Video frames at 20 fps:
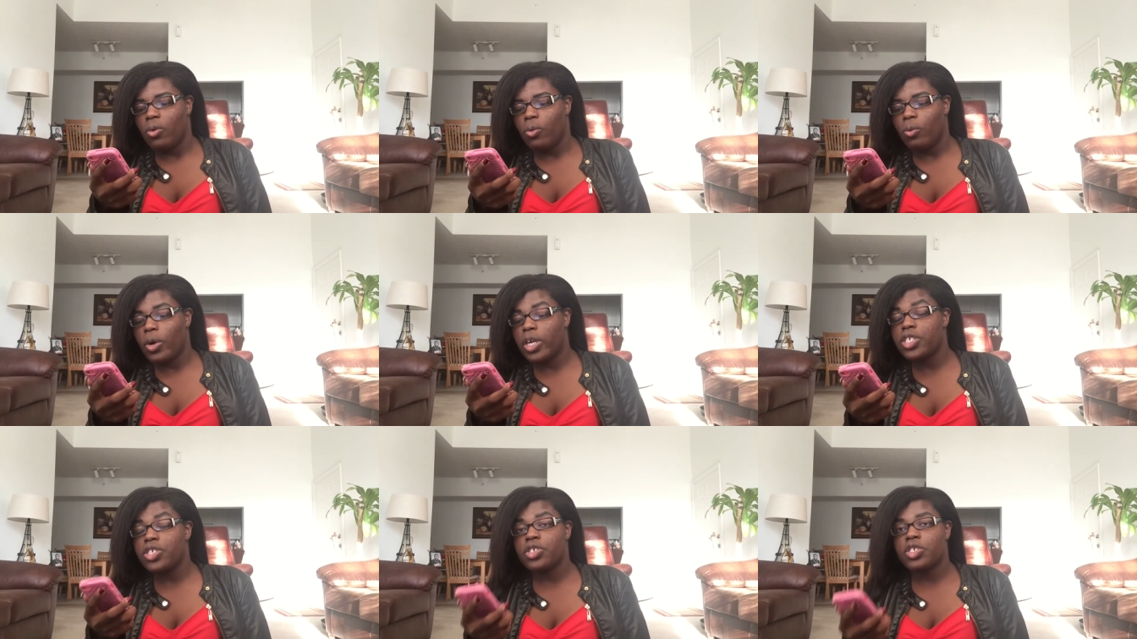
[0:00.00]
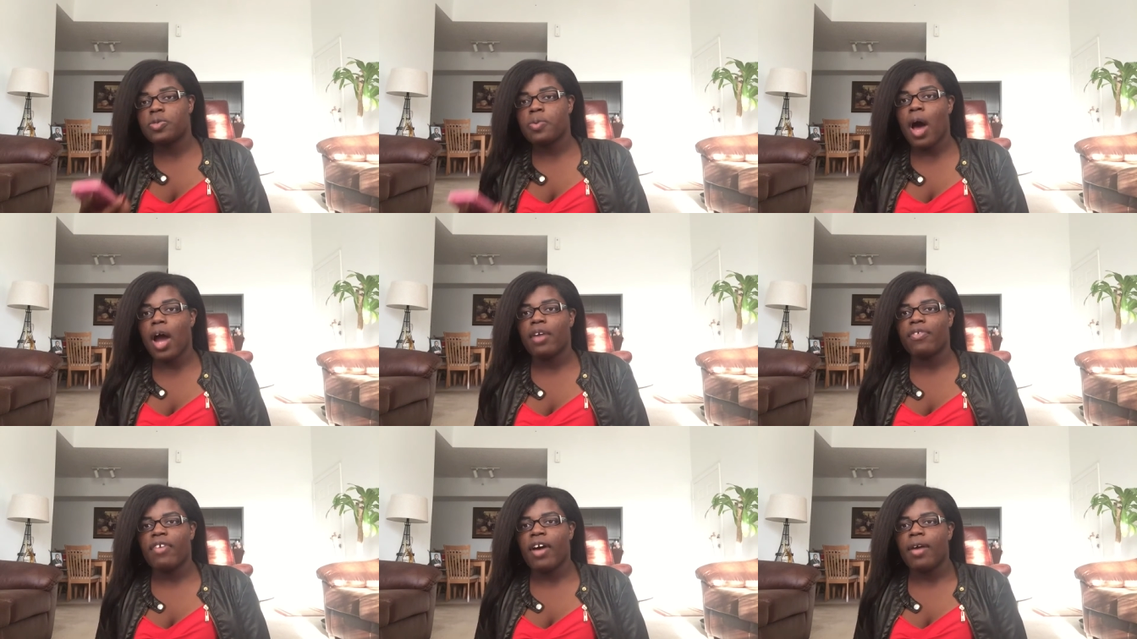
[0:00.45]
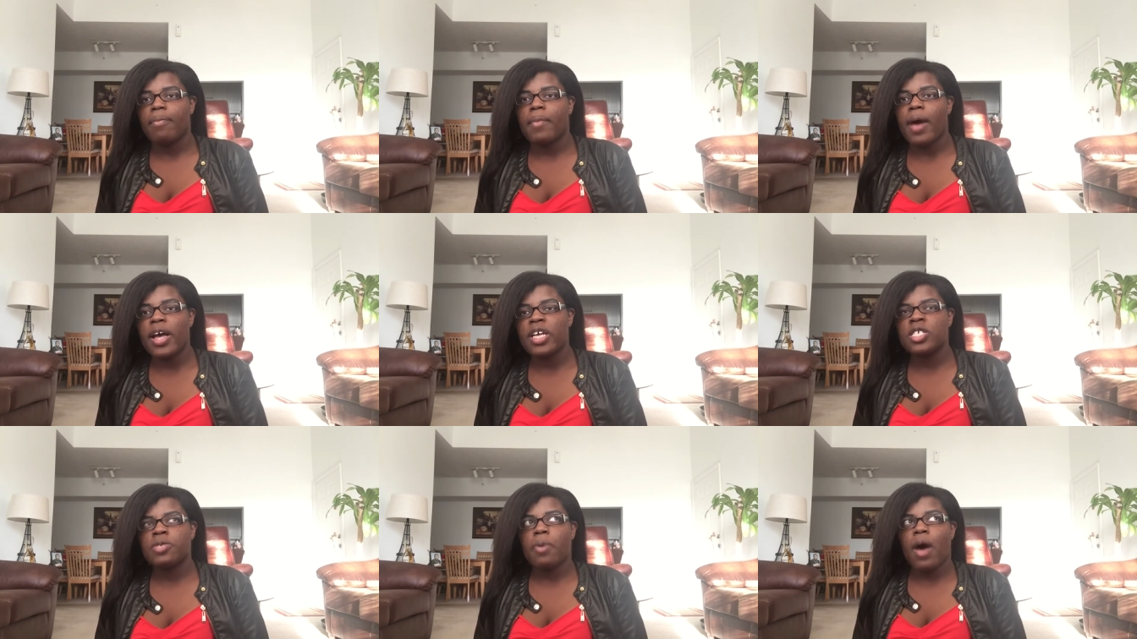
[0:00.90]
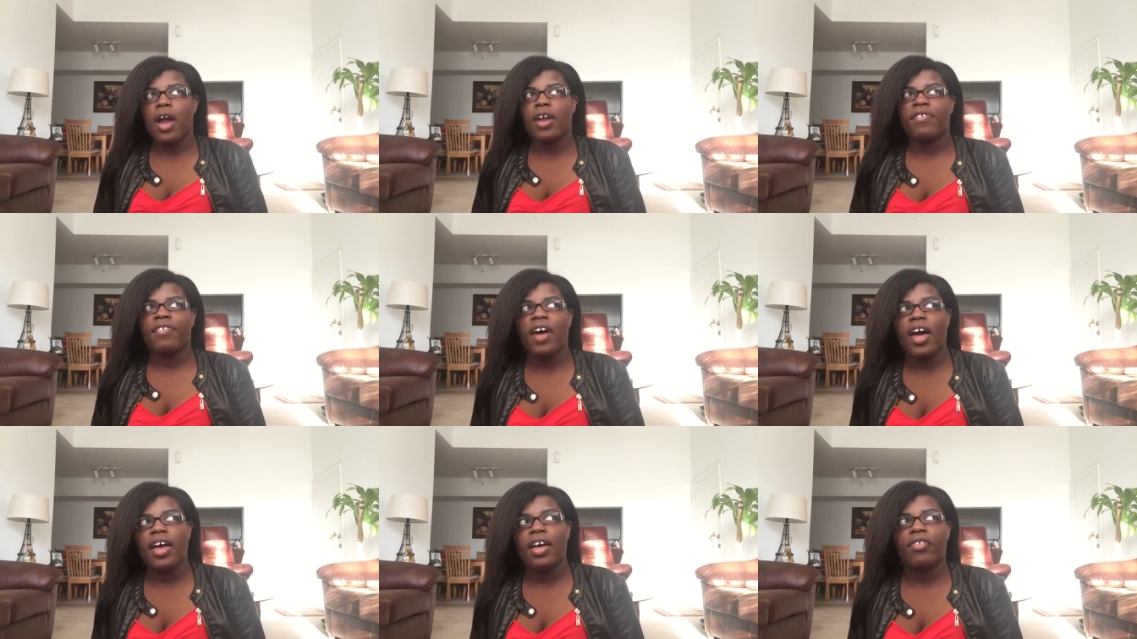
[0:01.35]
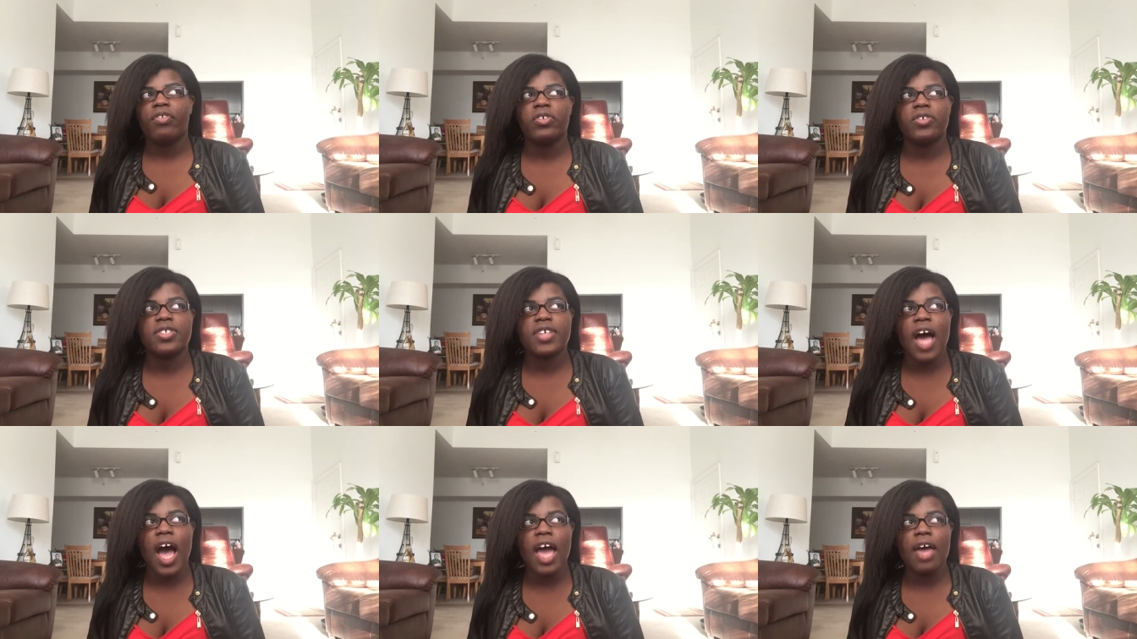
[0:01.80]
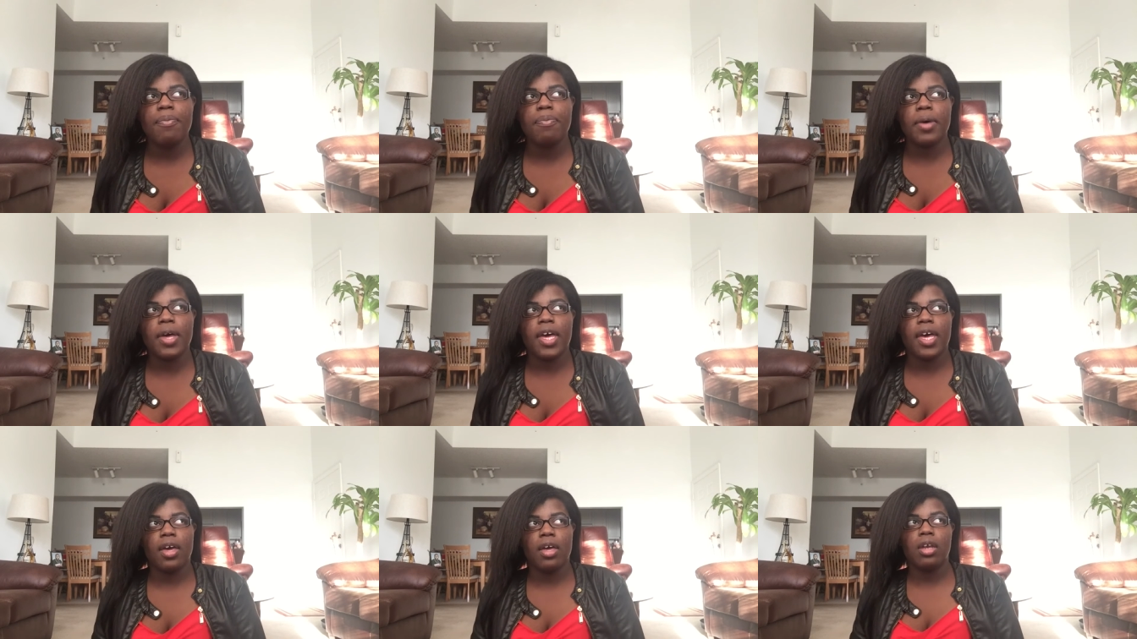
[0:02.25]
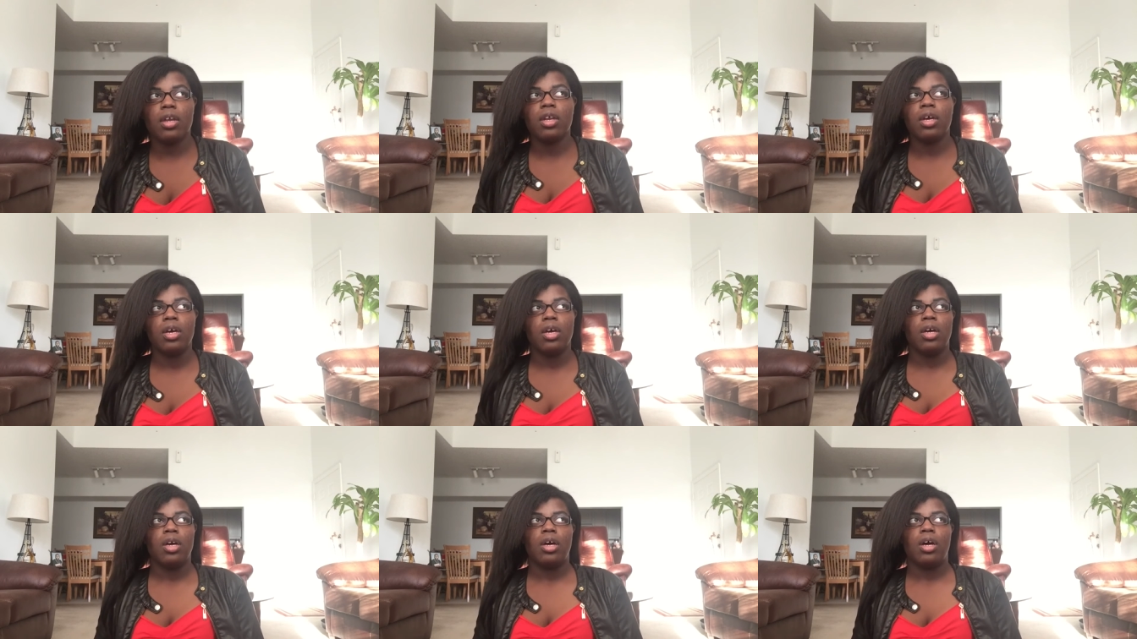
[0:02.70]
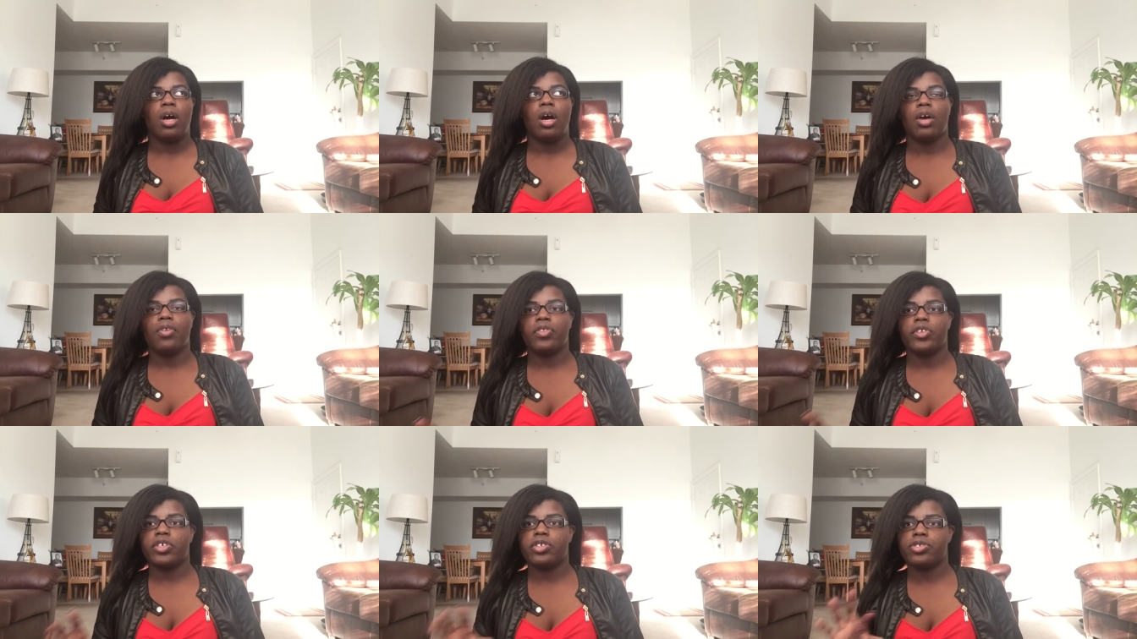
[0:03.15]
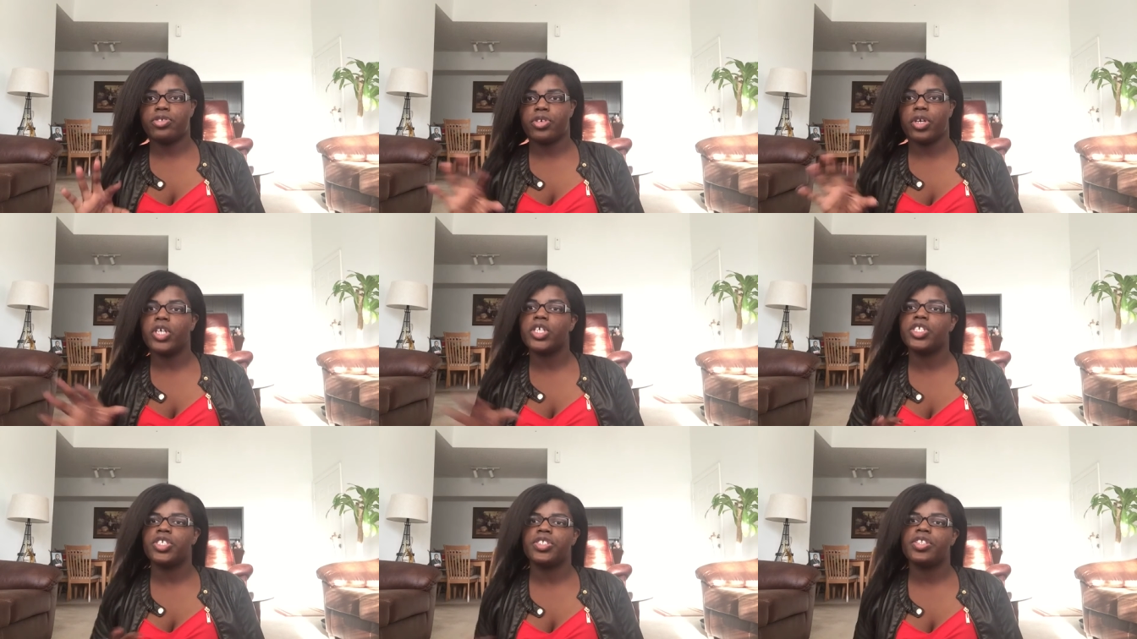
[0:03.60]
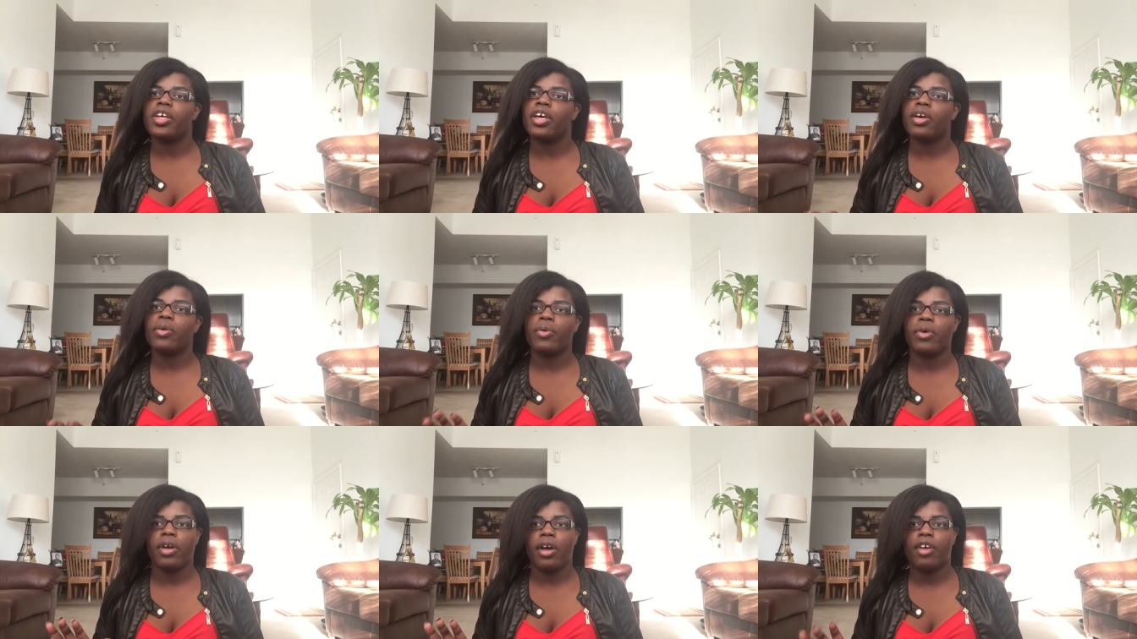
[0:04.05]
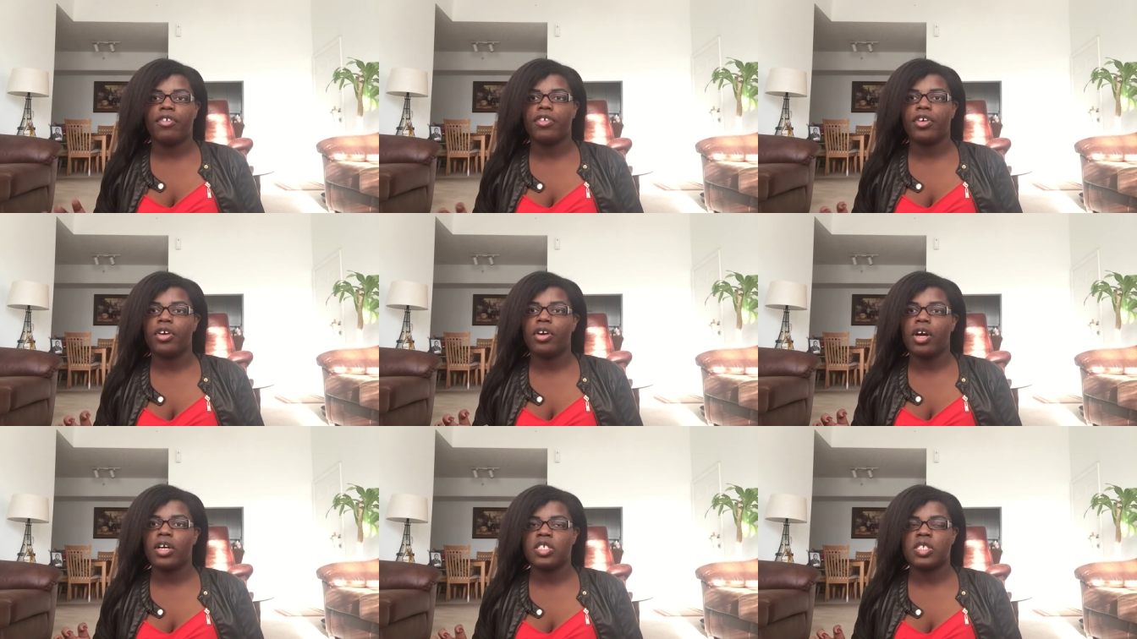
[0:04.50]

What's your Spotify? My Spotify, if you type in on the search thing, whatever,